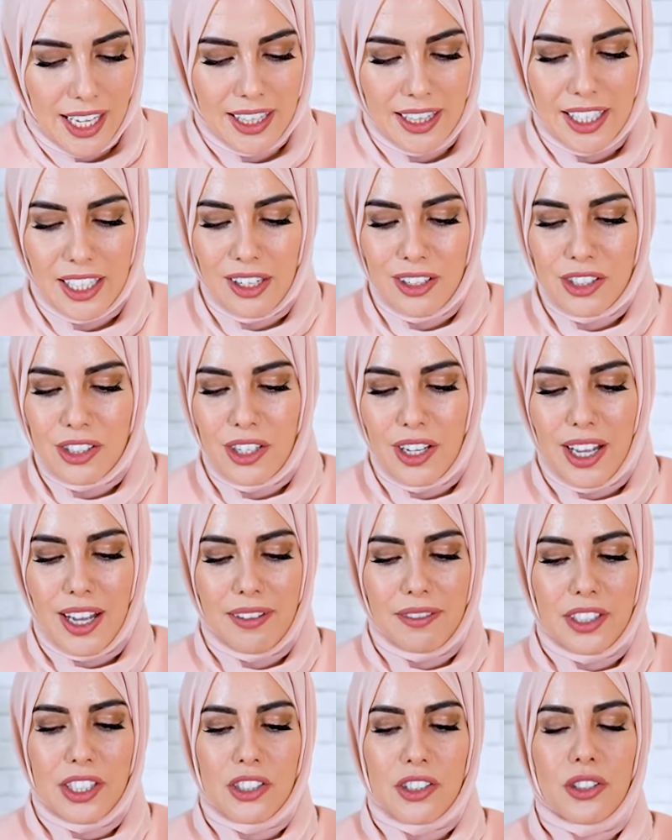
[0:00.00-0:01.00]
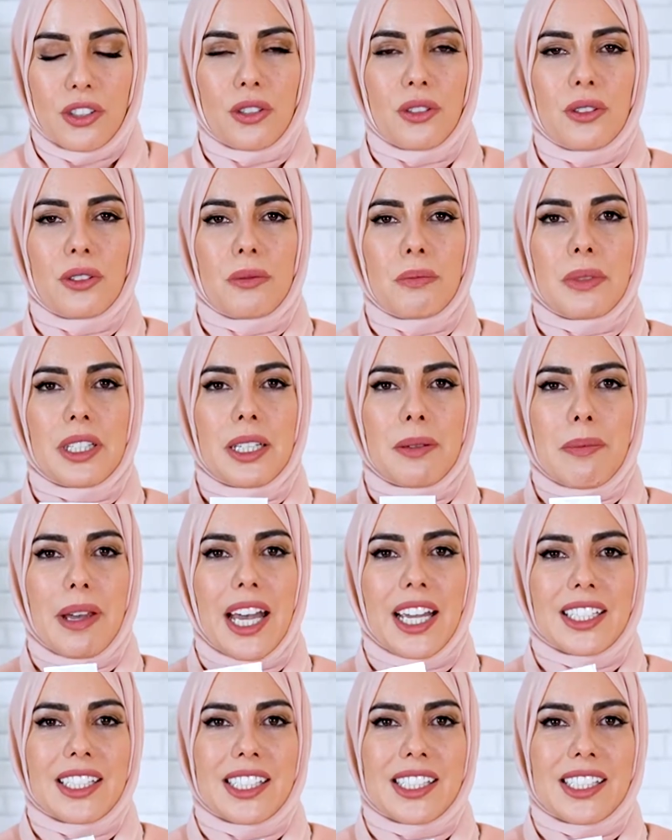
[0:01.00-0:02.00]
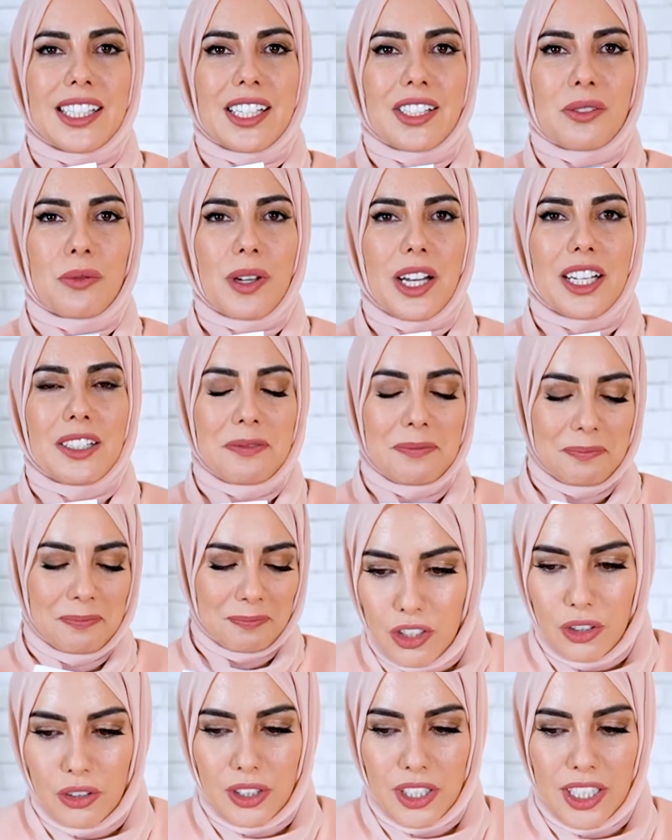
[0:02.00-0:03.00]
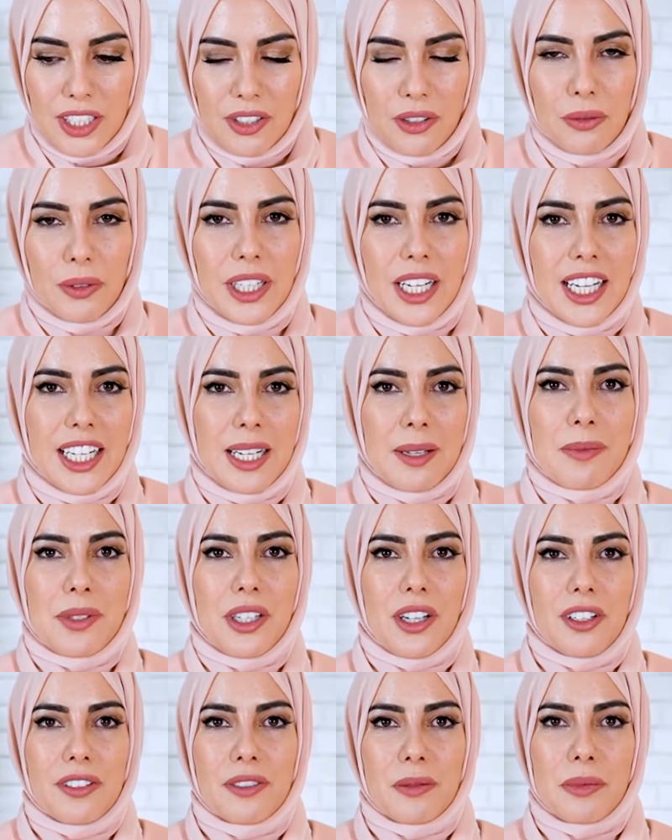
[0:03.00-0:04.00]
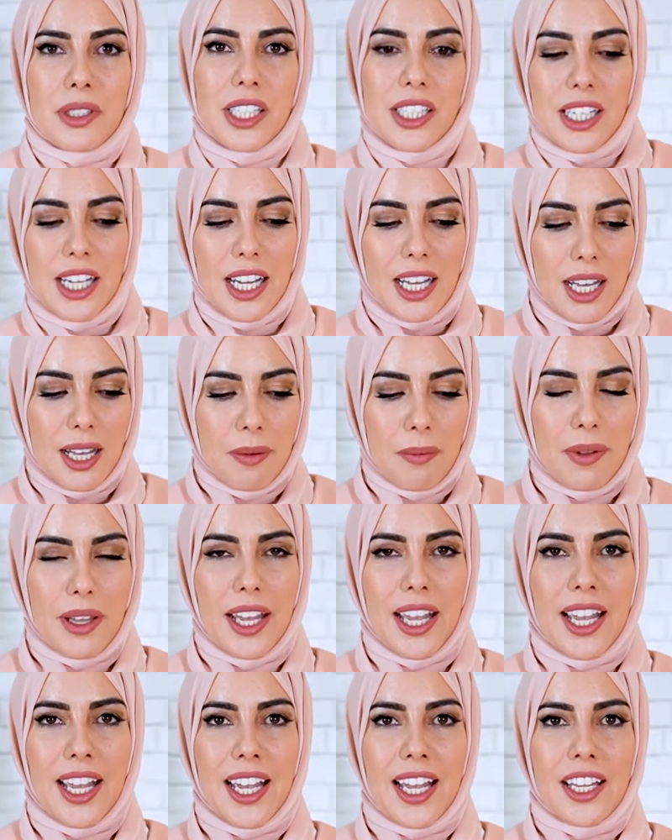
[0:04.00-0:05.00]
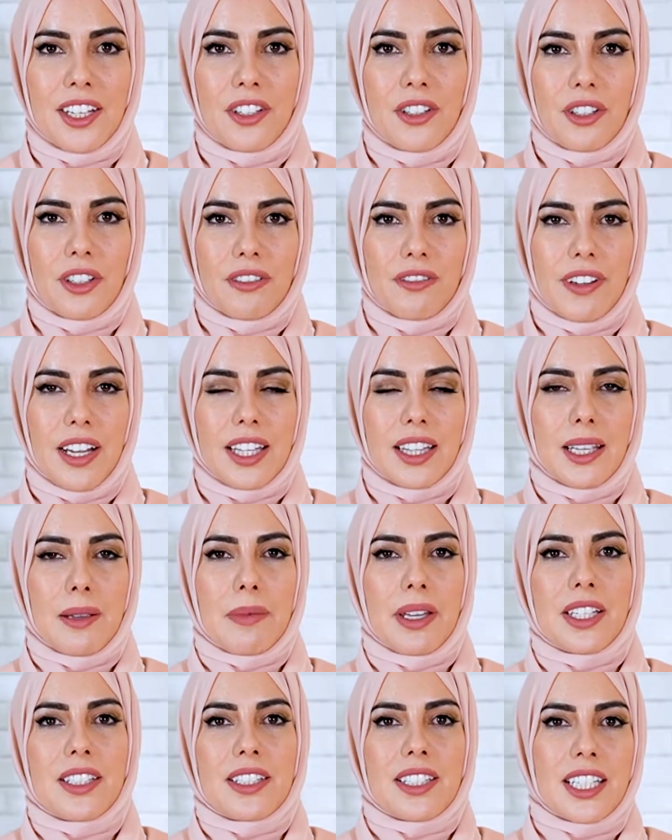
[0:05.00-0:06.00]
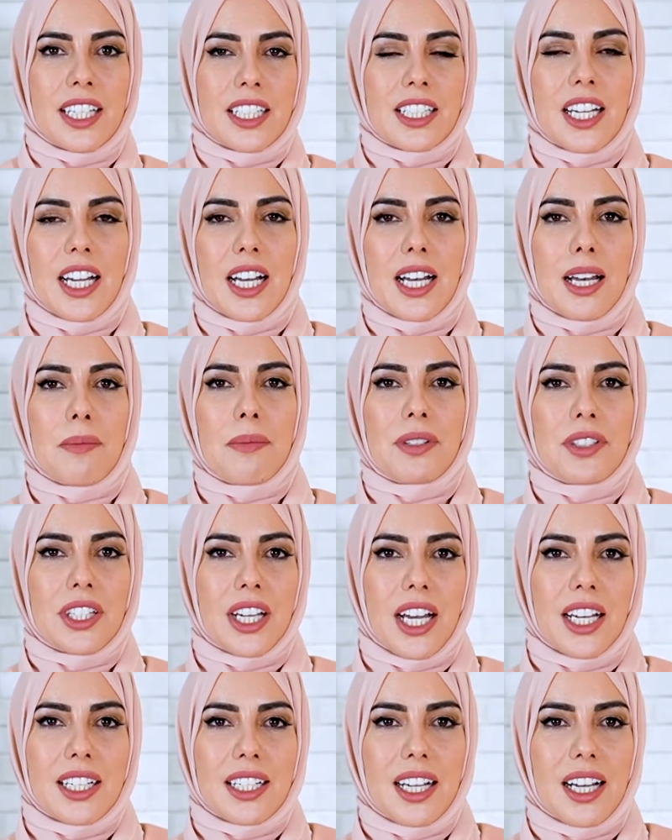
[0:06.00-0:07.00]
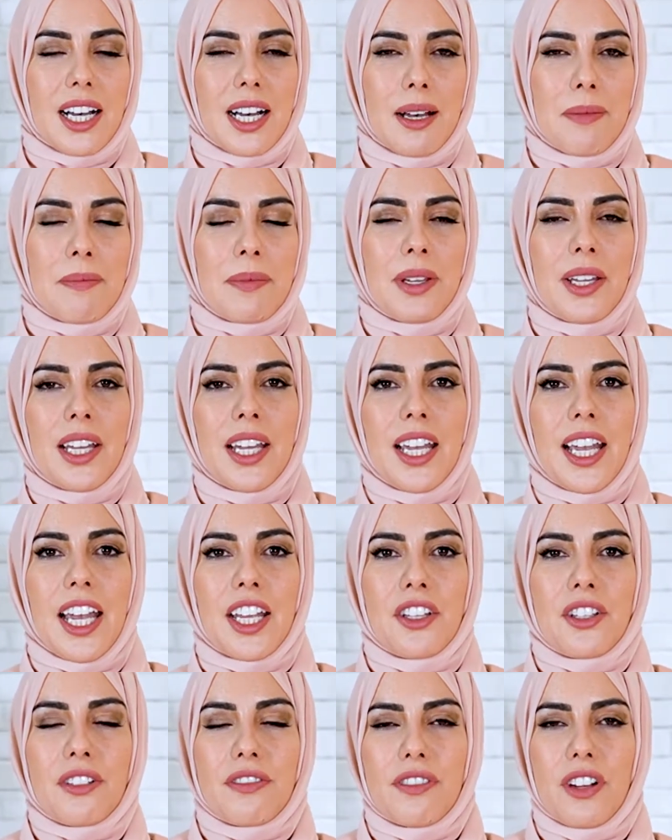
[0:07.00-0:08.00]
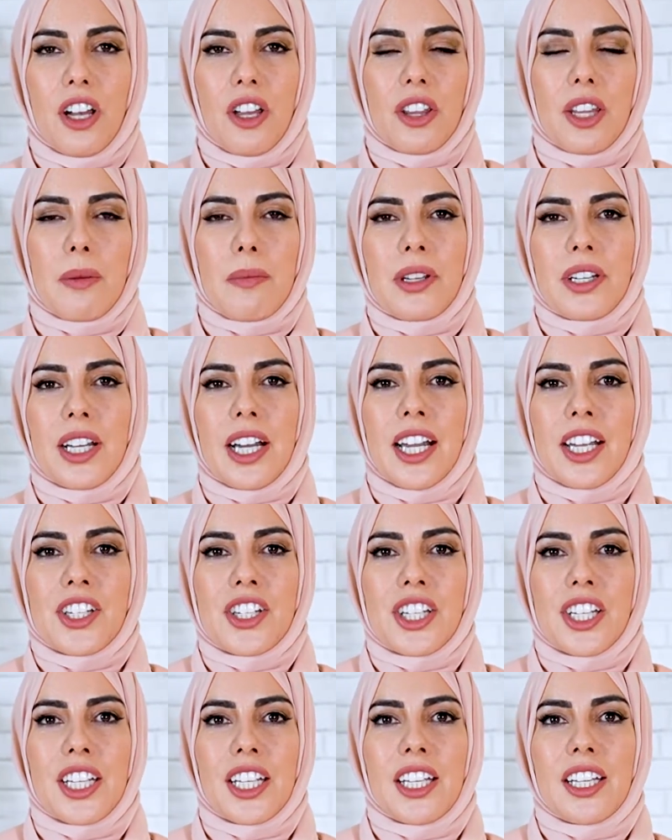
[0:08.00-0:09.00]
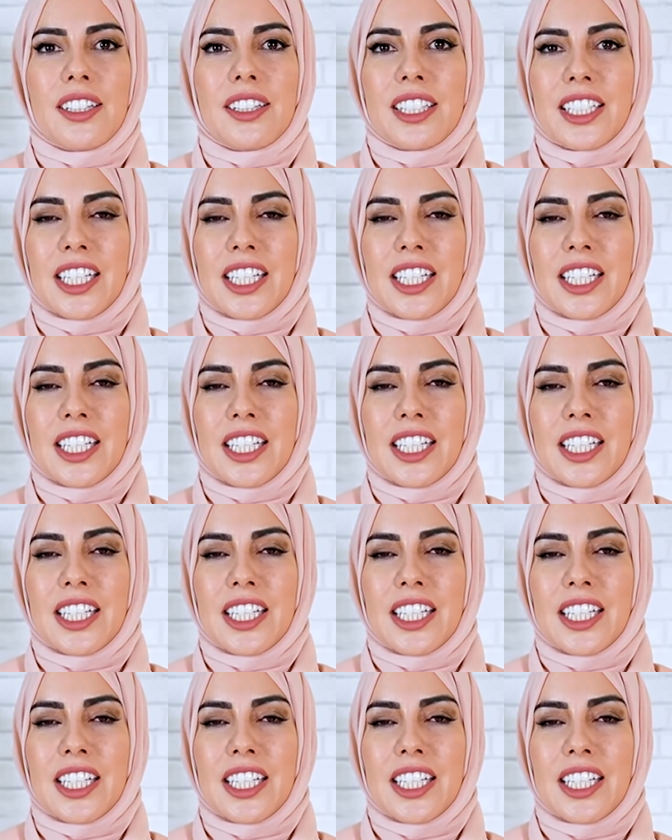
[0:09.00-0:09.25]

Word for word: And they also have these cute mini magnets as well. So these three items are from DeenHubb, and you can find them at deenhubb.com, and you can follow them on IG